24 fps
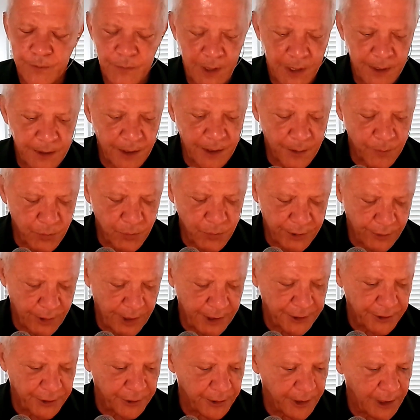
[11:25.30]
I wonder
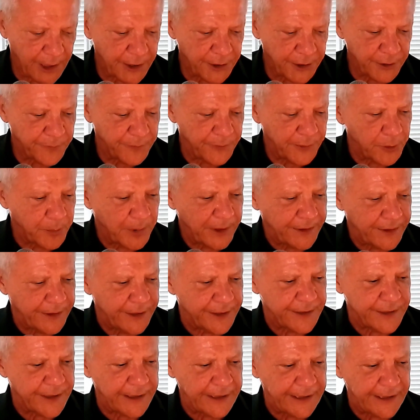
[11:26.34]
how you feel about
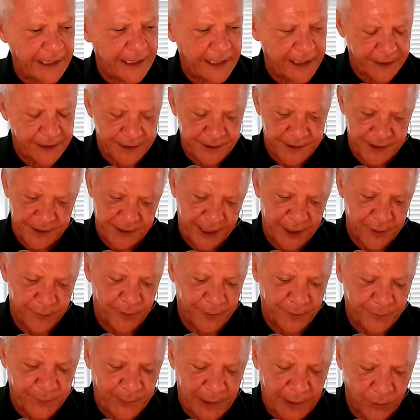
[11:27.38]
this. Again, this is kind of
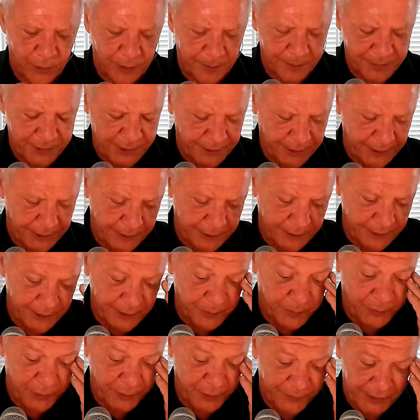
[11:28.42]
a follow up to
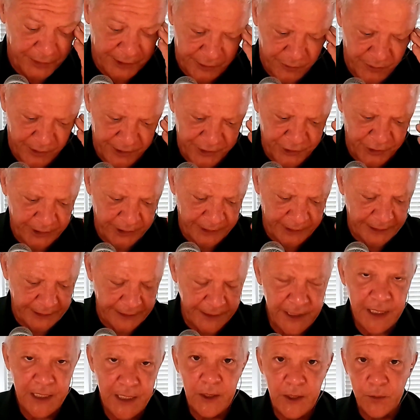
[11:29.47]
the previous question that
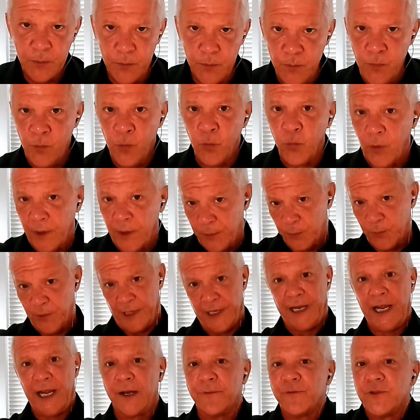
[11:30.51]
when
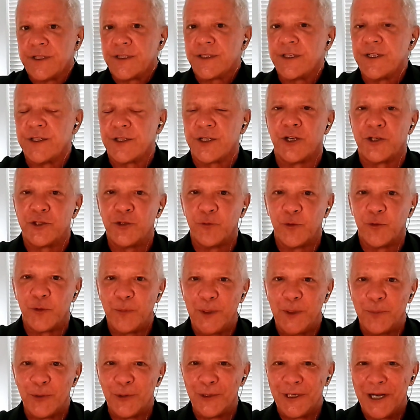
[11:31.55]
I have this discussion with
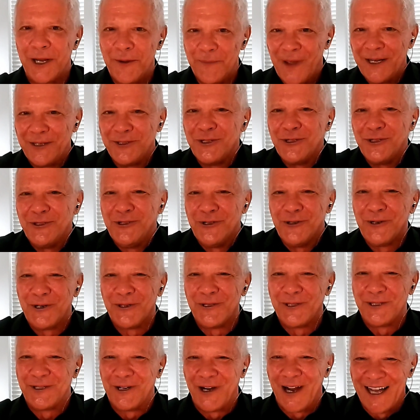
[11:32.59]
people, and I mentioned to you
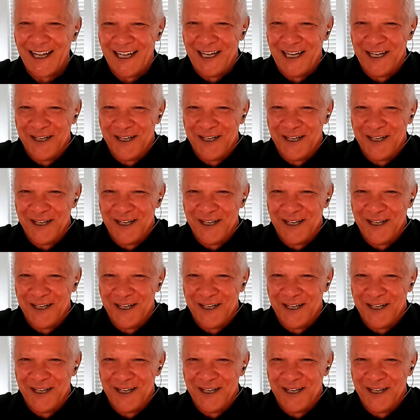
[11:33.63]
earlier, I